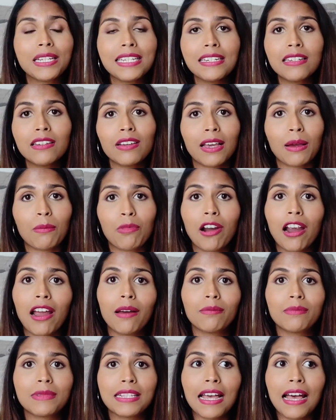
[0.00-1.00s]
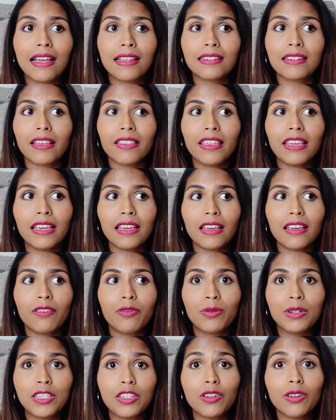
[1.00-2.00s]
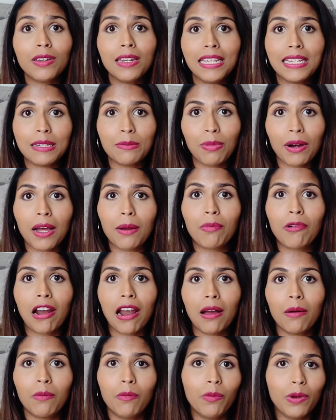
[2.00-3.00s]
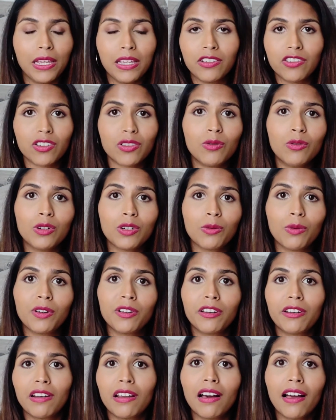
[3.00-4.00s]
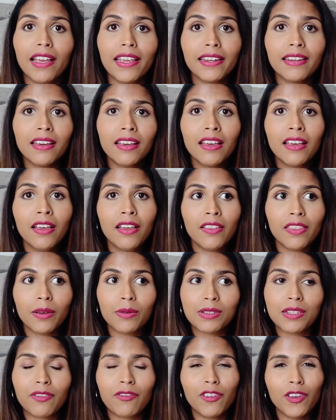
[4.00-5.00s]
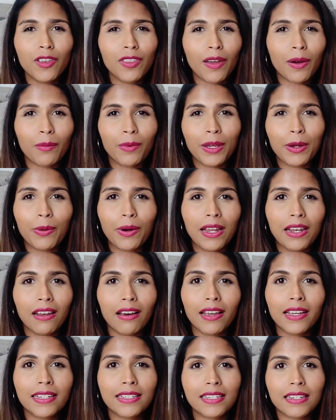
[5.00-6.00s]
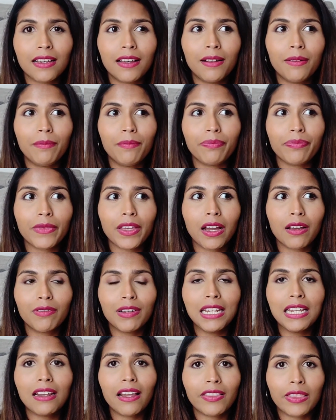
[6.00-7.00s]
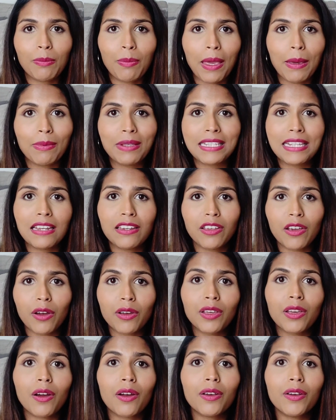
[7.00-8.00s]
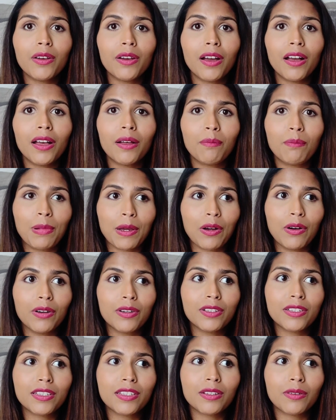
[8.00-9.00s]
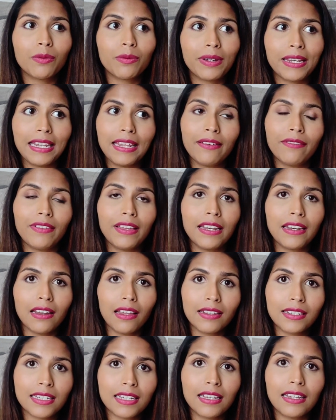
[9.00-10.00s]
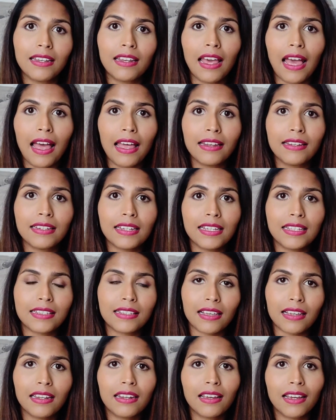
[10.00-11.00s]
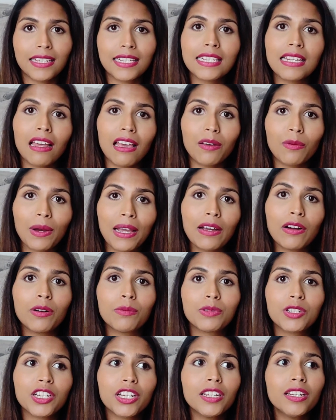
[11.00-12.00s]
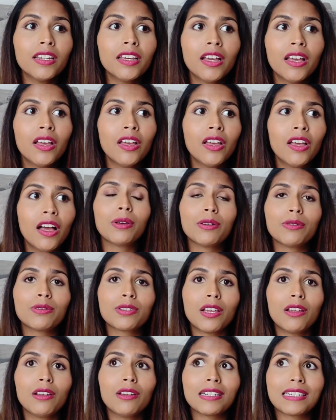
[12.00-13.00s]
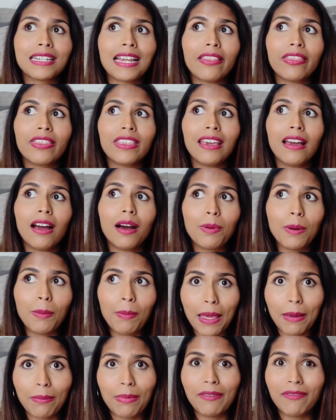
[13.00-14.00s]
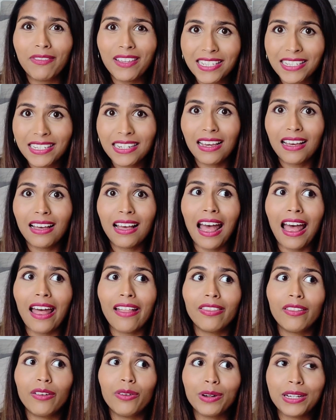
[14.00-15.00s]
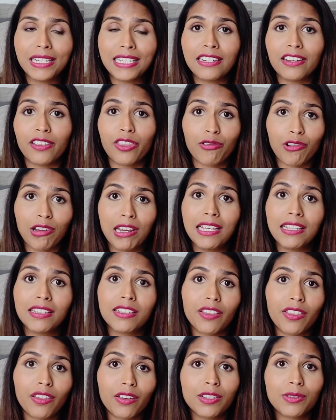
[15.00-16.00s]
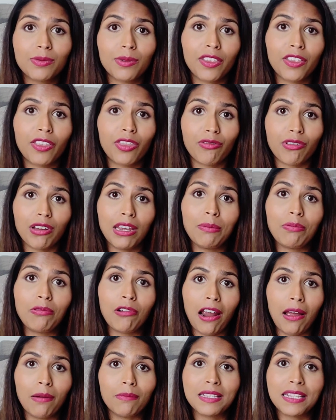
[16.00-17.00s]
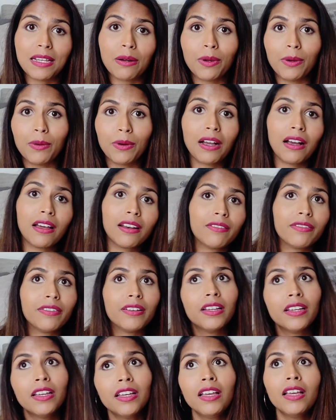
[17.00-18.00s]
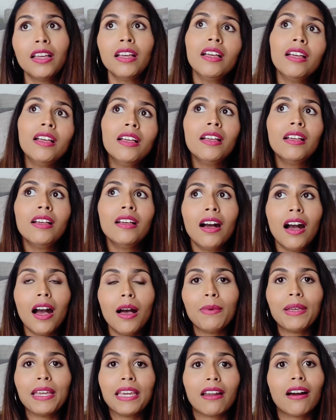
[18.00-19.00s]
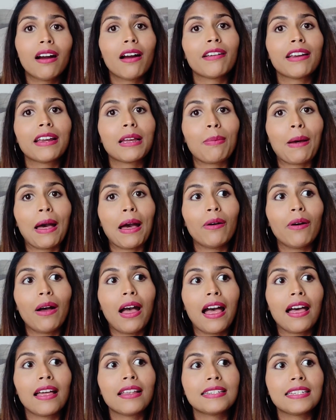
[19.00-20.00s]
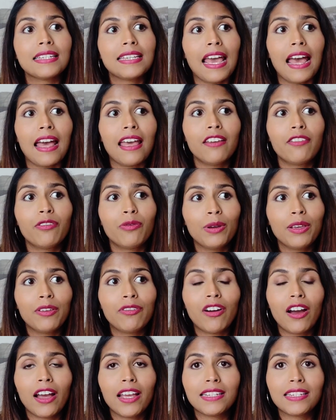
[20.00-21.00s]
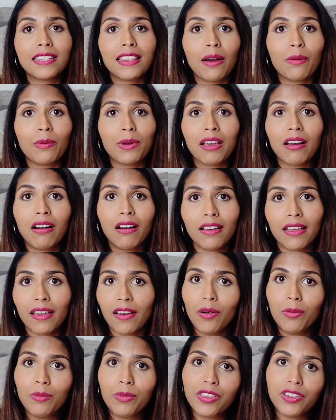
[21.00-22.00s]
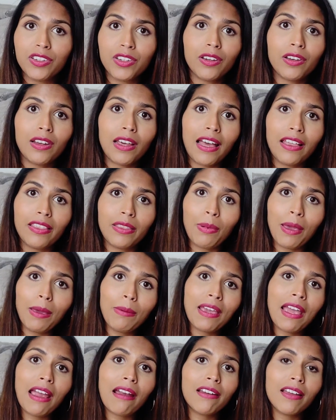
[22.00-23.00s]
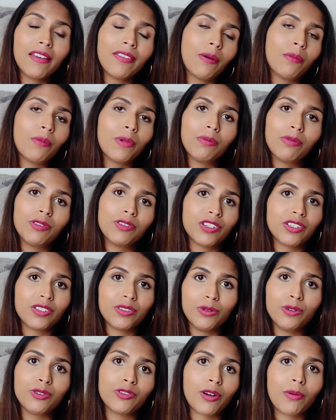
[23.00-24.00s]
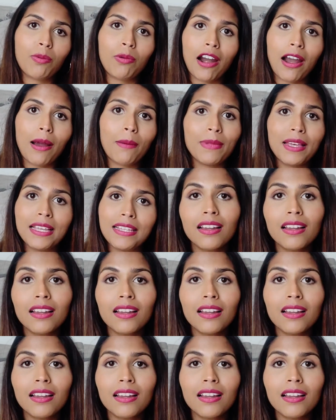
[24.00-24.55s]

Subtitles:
We did look at prams, and I think if we do need to buy a pram, we can just order one online. There was a few that we quite liked. I really like the Baby Zen Yo-Yo because we live in London and it's like a nice lightweight option. We also looked at the Upper Baby Vista and the Oyster 3. So those were the three prams that we were kind of umming and ahhing about. And yeah, if we find that we can't get on with the Doona and the baby carrier, then we will just order a pram.